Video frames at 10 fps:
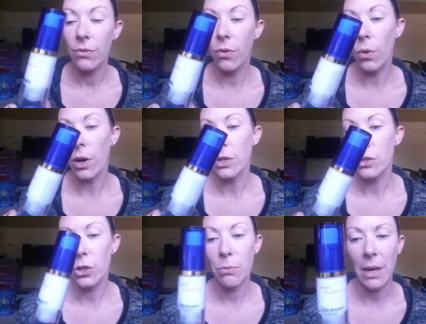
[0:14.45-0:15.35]
for
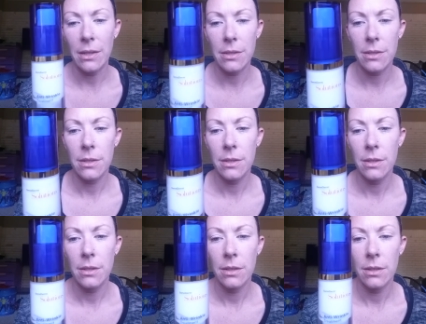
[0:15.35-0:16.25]
2 months
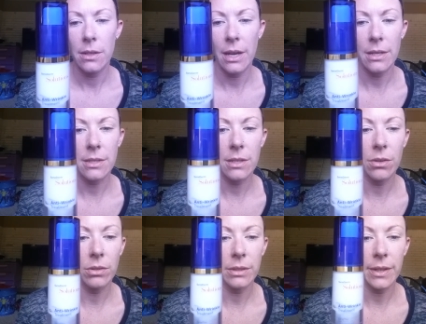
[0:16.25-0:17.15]
and it's
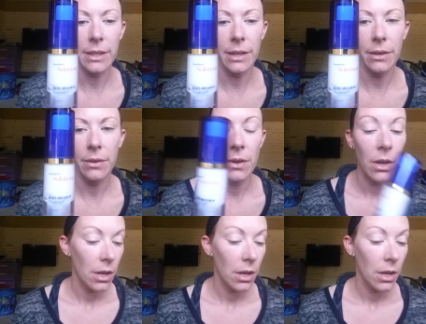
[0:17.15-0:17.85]
still only right there.